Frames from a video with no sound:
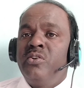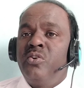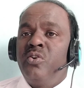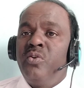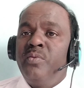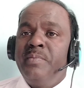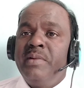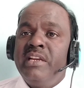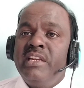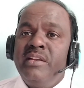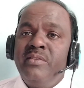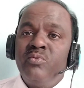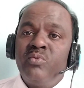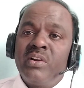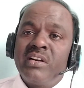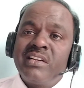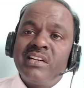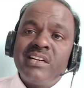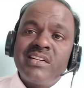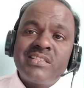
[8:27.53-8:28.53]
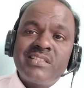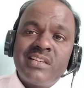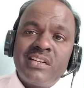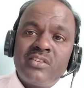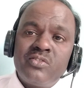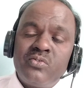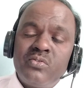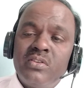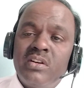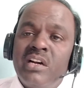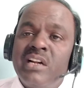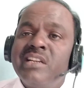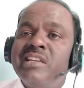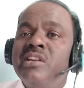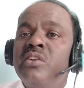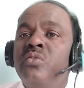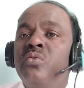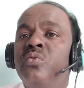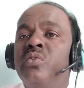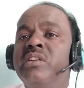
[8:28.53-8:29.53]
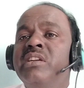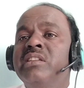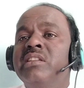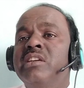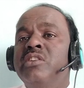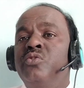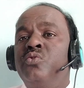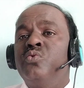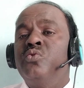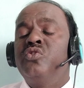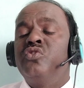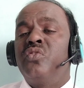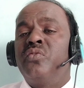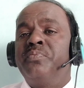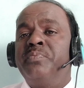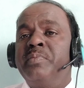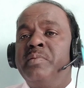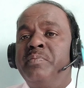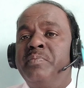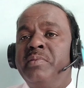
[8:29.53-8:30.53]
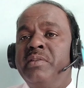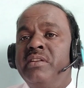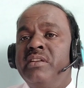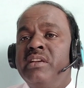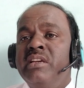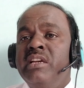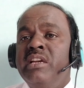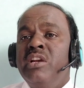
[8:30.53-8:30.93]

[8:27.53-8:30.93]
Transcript: how many workers are ignoring the use of PPE,